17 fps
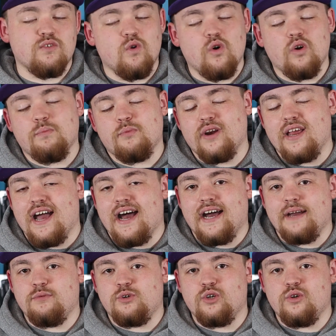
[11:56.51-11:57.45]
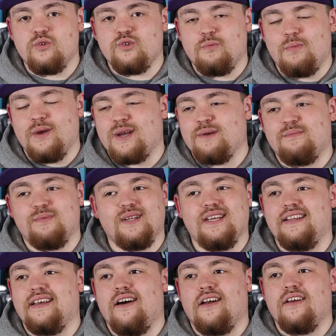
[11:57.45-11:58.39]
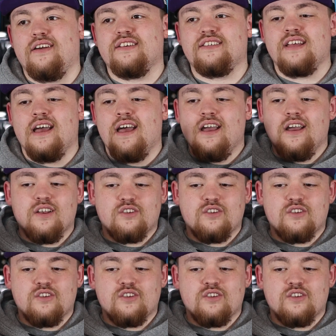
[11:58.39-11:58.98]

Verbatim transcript: They're all pretty hype shoes, to be completely honest.